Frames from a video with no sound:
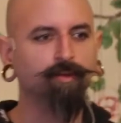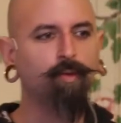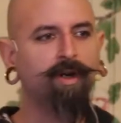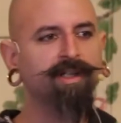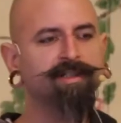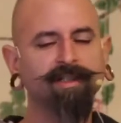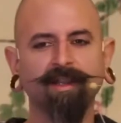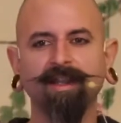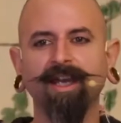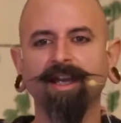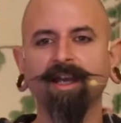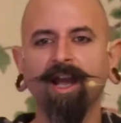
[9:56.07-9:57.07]
What is the
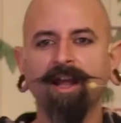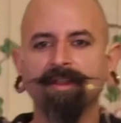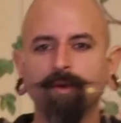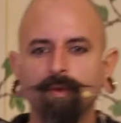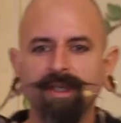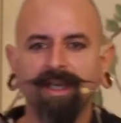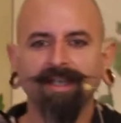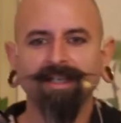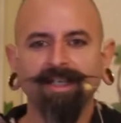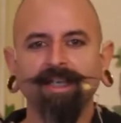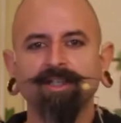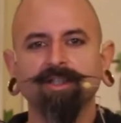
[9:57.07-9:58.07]
thing that we can
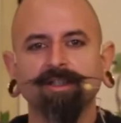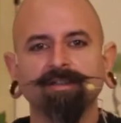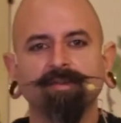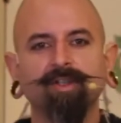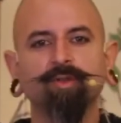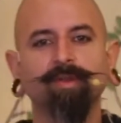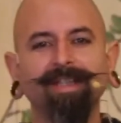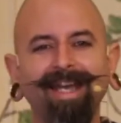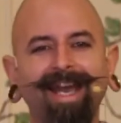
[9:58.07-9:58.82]
each individually